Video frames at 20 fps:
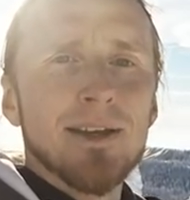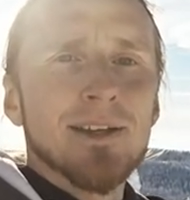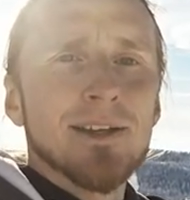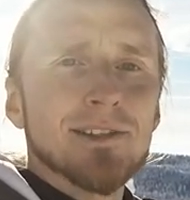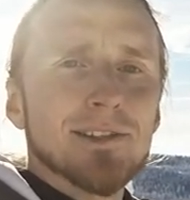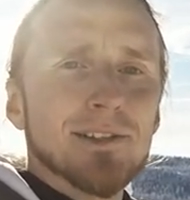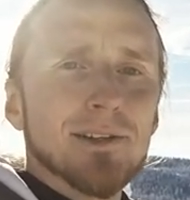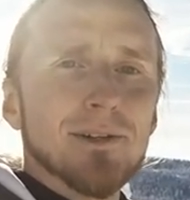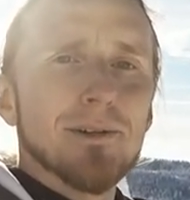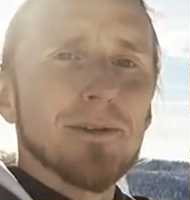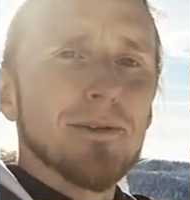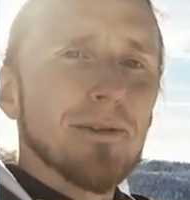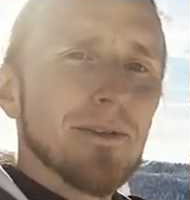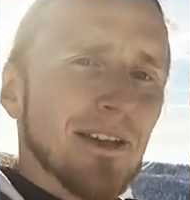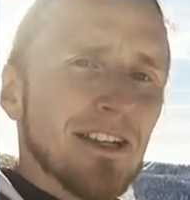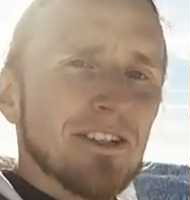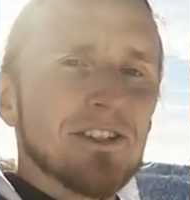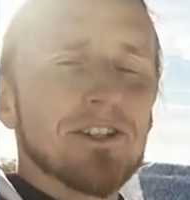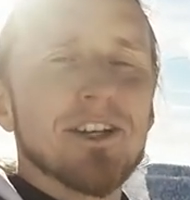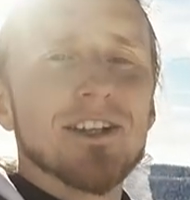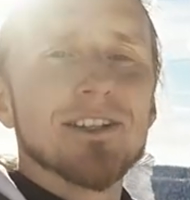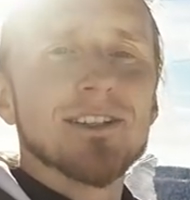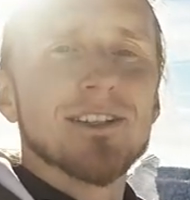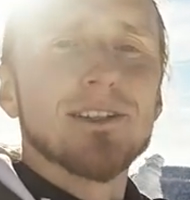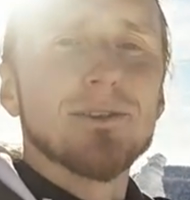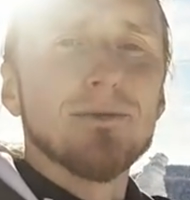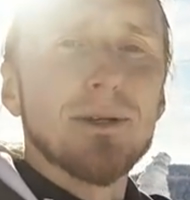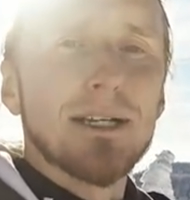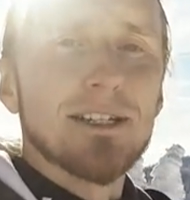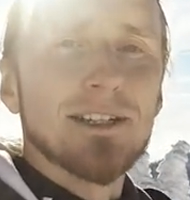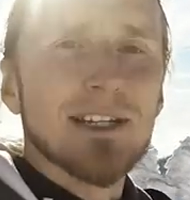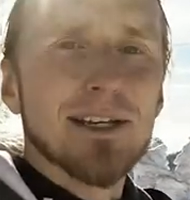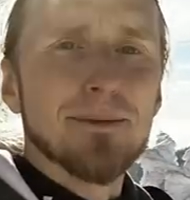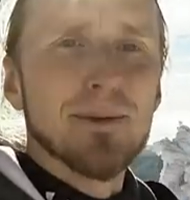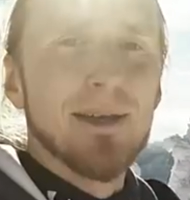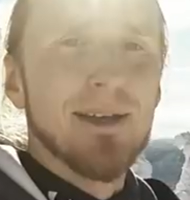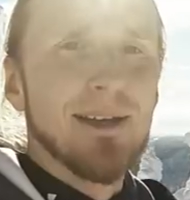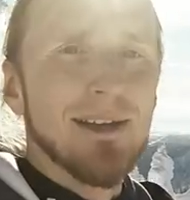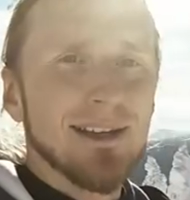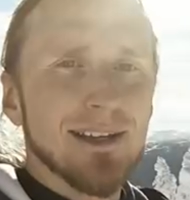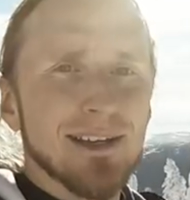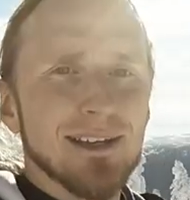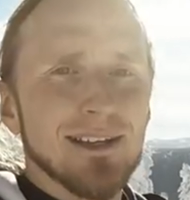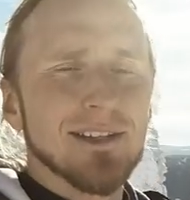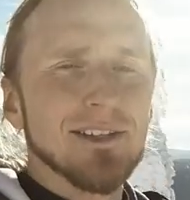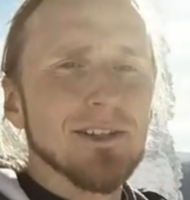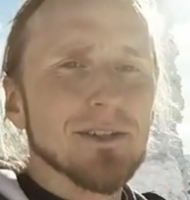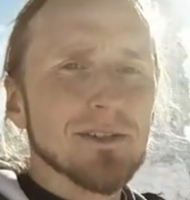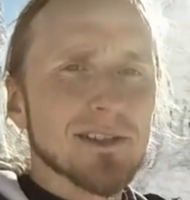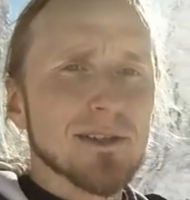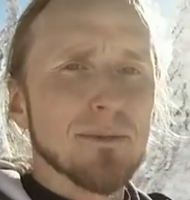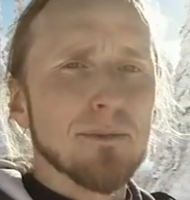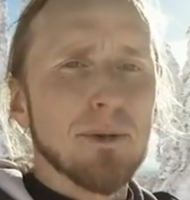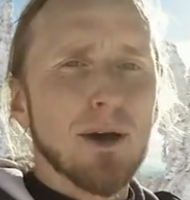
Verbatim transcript: So that's just a quick tip. Use the